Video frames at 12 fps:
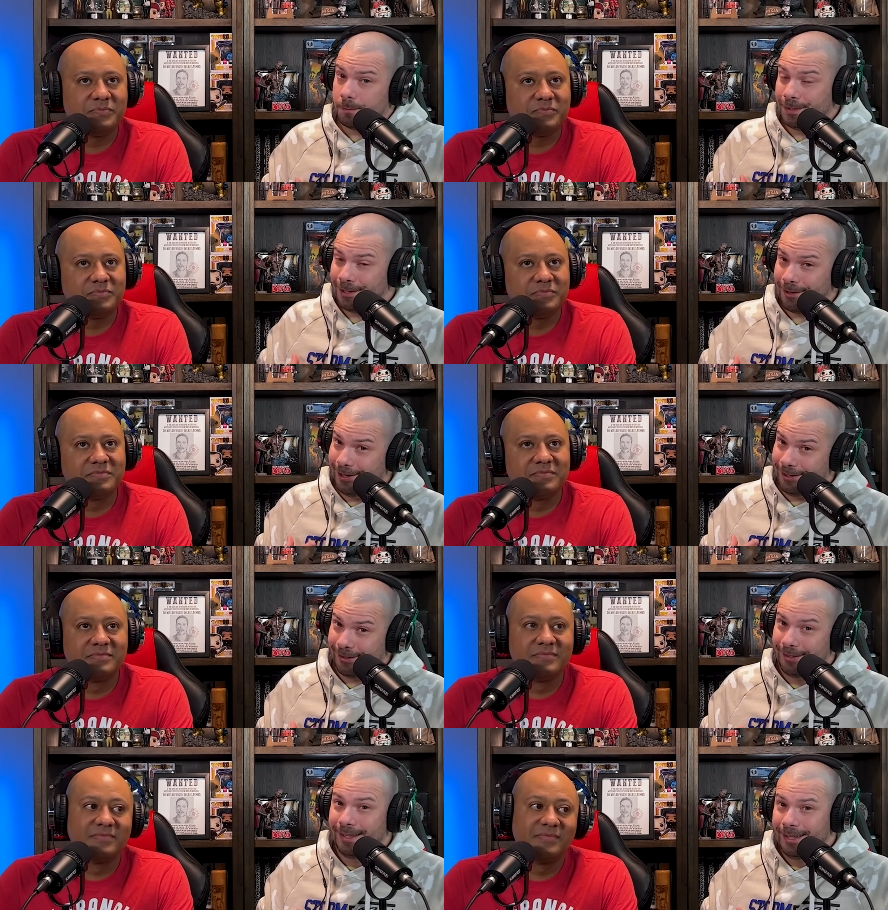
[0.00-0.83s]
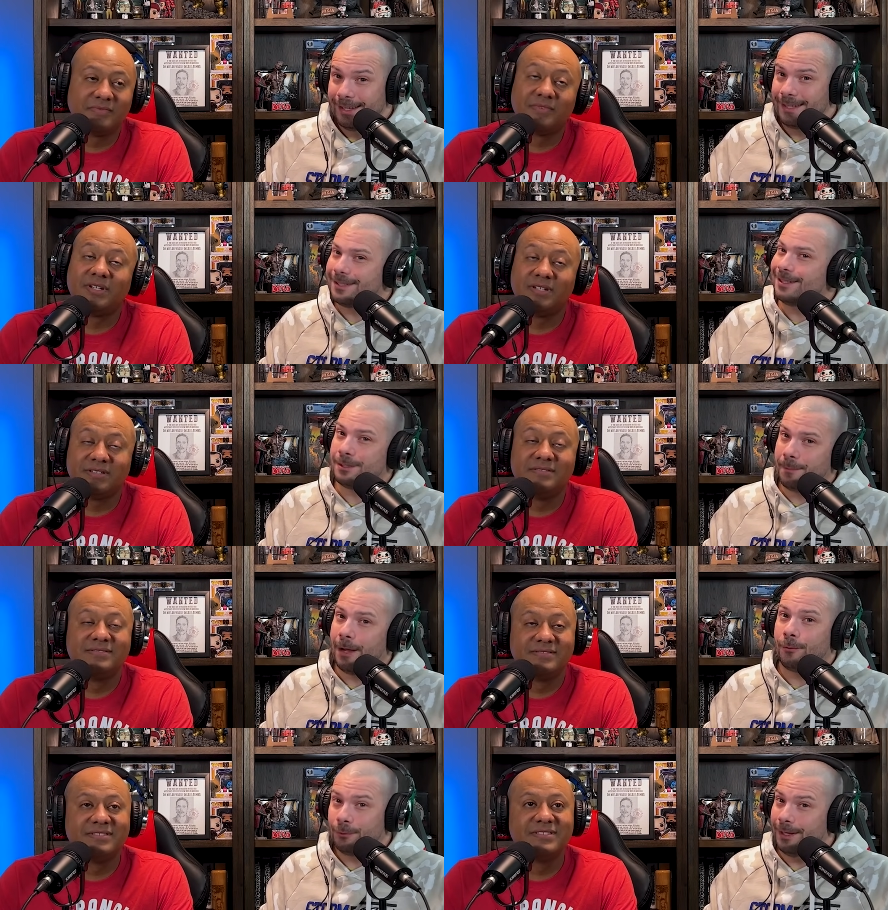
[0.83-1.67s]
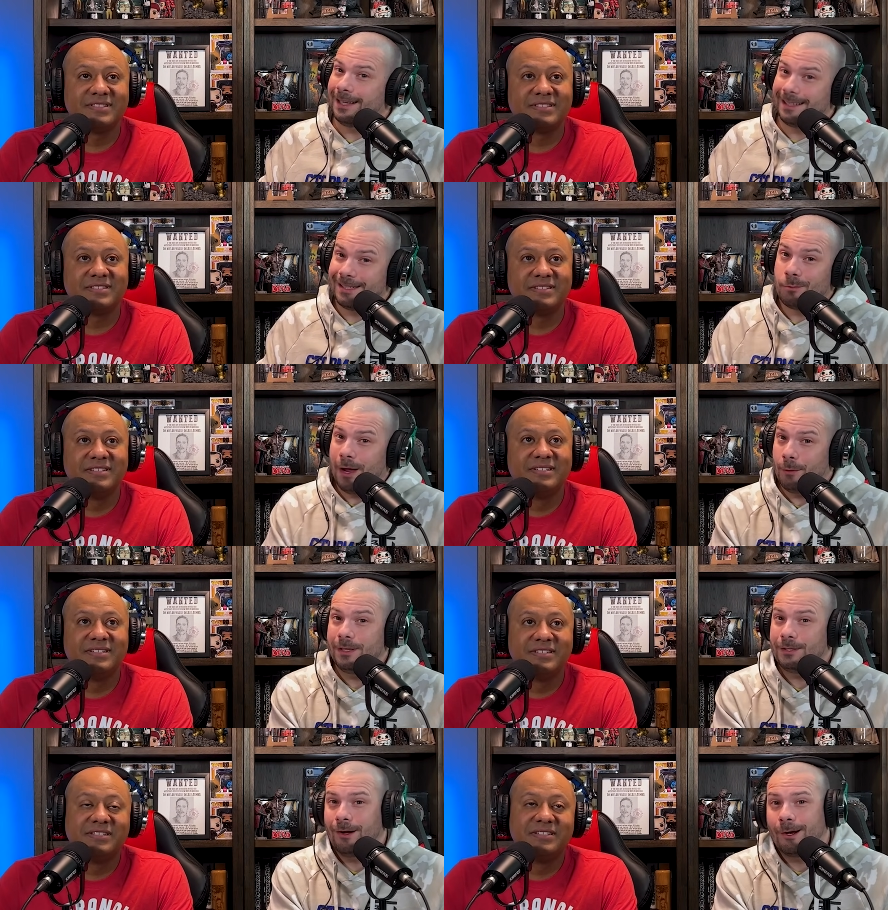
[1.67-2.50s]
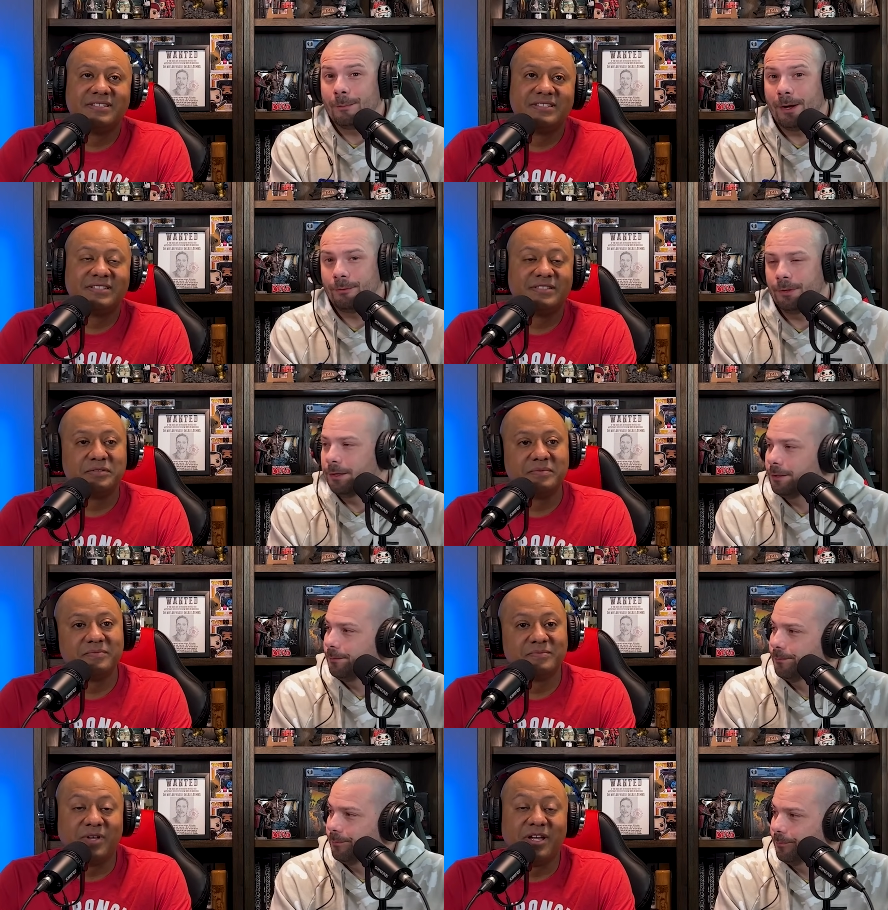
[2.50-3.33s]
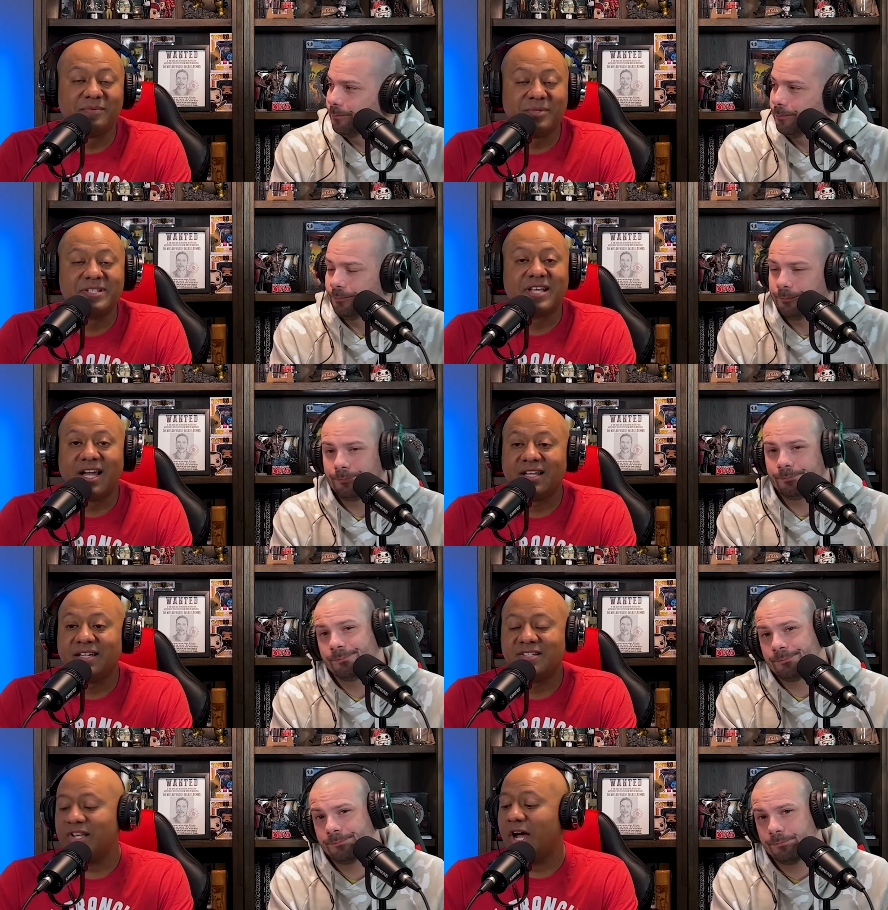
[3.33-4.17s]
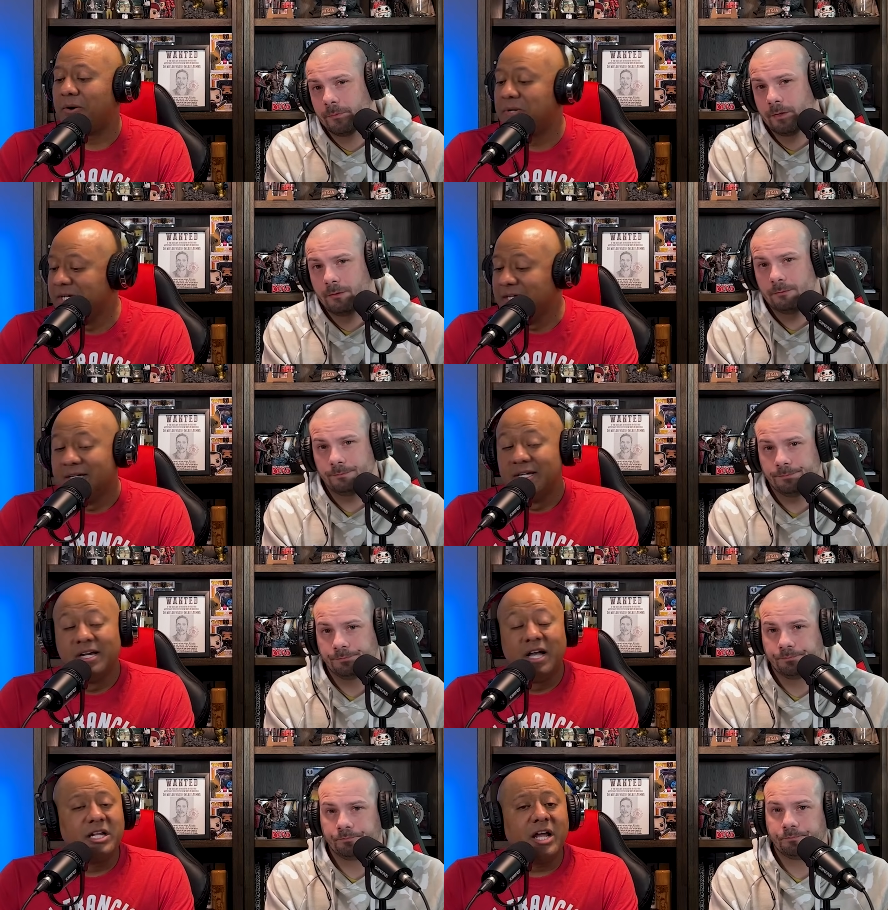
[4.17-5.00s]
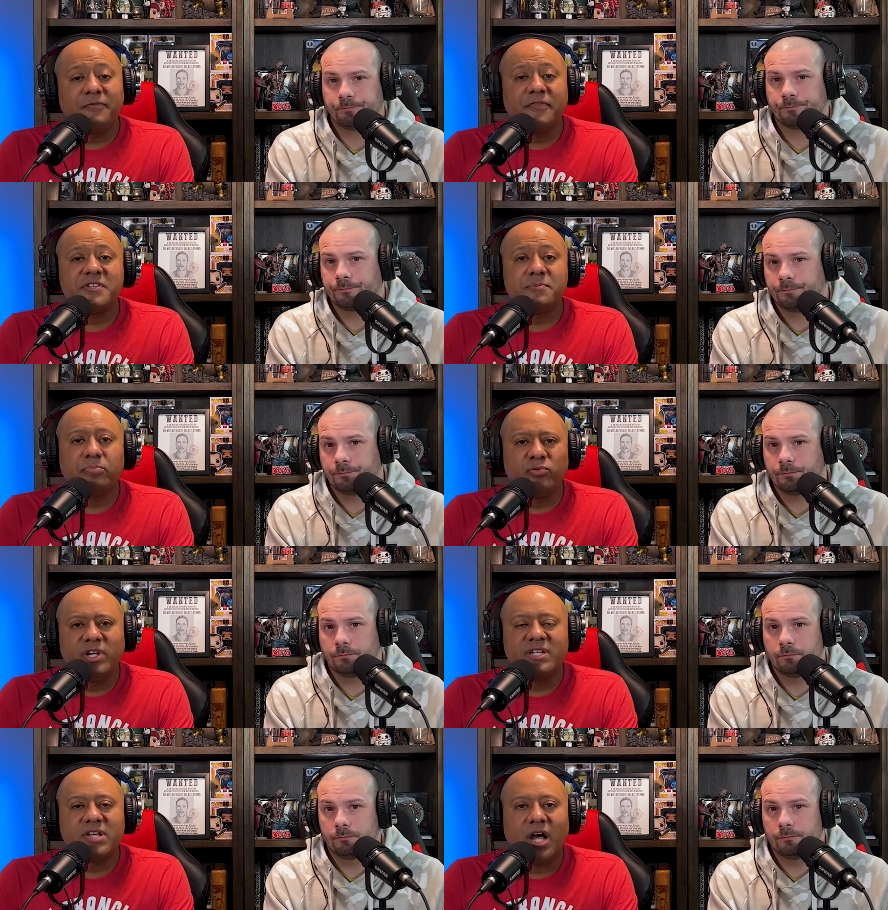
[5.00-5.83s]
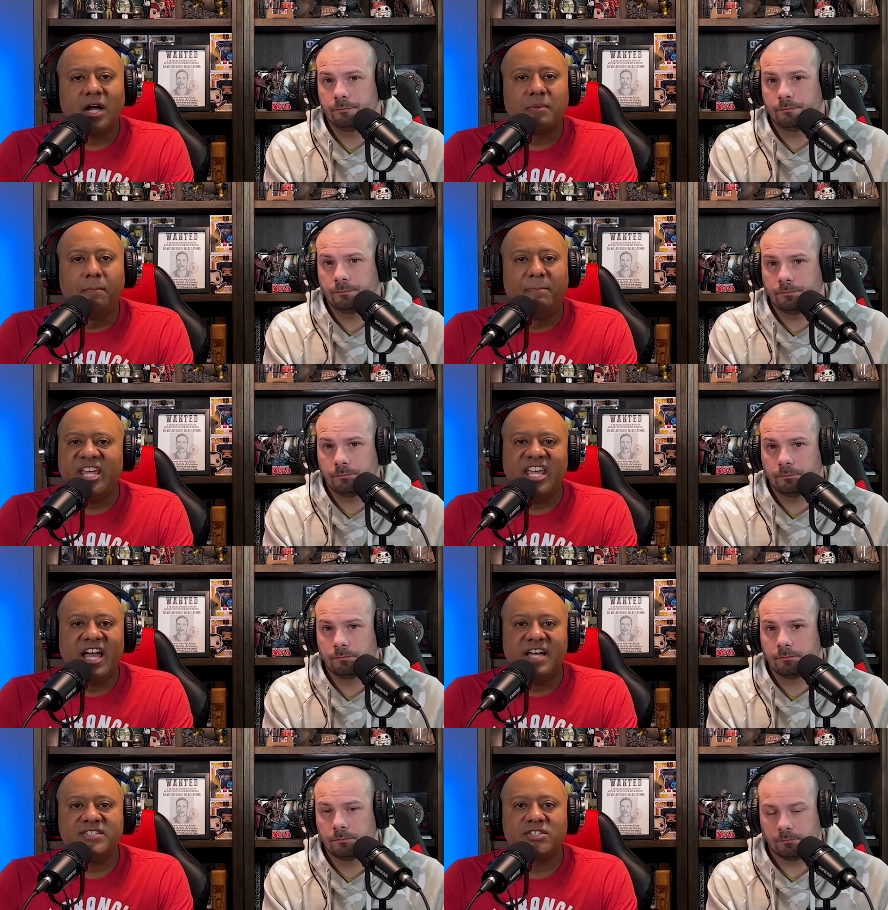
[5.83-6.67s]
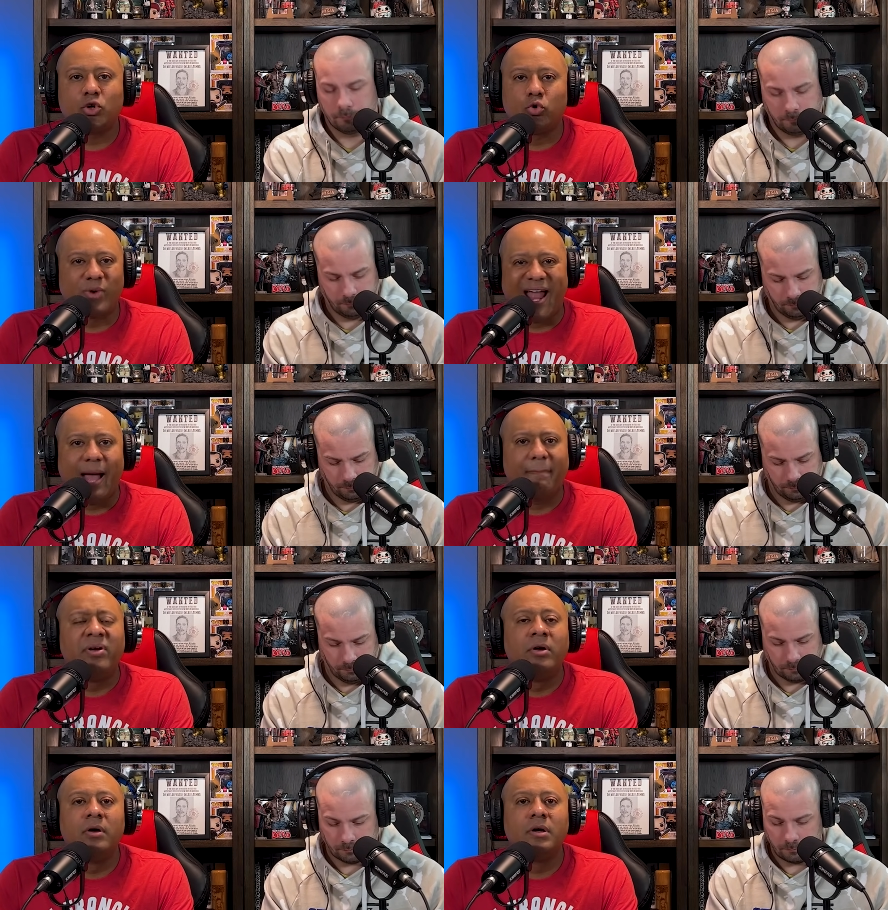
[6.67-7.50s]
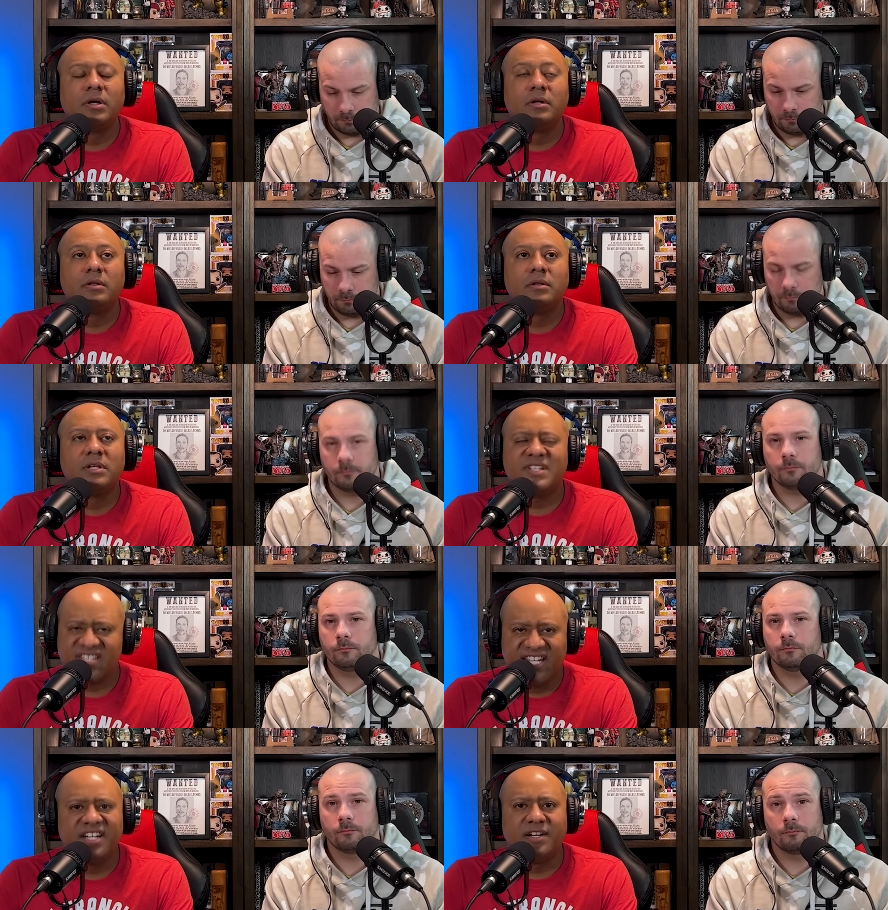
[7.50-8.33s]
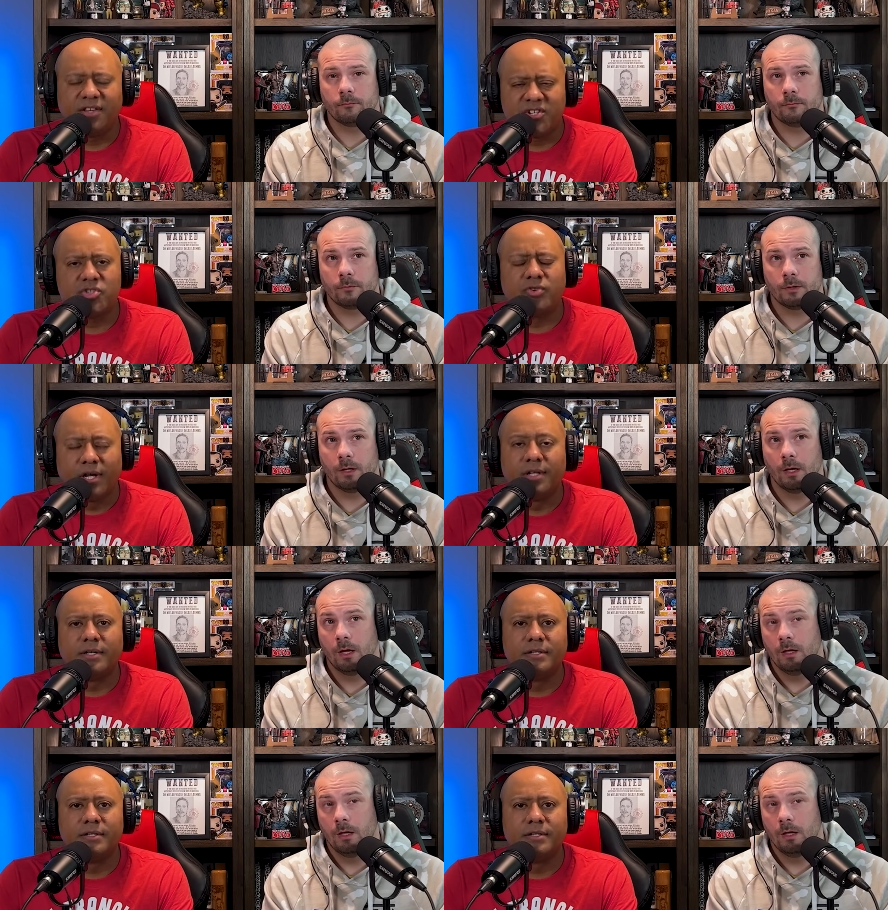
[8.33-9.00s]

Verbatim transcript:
Speaker 1: material, this yeah. is about Rick. It's why we talk about Rick.
Speaker 2: Yeah, exactly. So, enough of this pre talk BS crap. Let's get into this
Speaker 1: trailer.